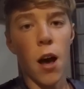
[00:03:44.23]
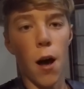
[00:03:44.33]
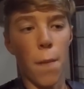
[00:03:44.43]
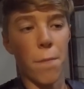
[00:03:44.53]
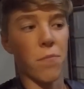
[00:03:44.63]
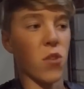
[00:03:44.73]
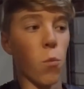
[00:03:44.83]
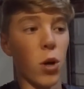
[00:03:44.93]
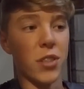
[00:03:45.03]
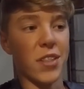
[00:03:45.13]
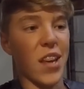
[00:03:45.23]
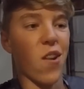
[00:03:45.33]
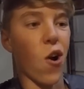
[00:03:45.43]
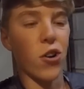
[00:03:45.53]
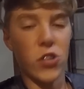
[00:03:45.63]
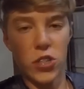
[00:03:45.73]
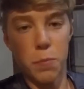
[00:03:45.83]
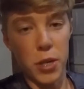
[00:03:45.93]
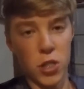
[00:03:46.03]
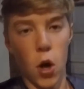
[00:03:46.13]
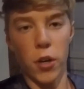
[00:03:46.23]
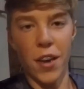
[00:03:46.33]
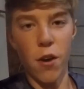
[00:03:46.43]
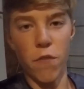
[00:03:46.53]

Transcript: Um, the ones that aren't just me talking